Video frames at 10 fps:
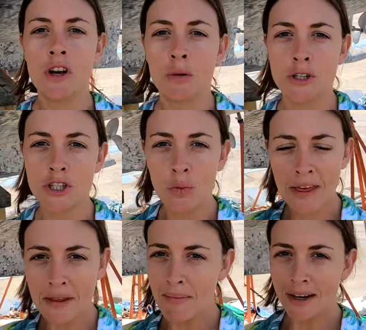which is
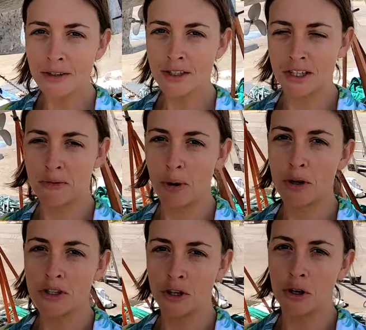when the metal is
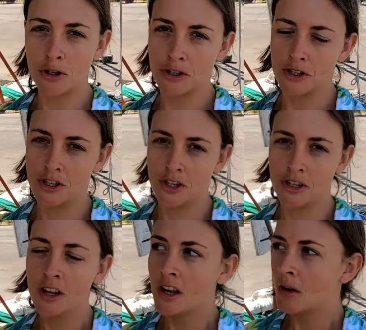exposed to oxygen,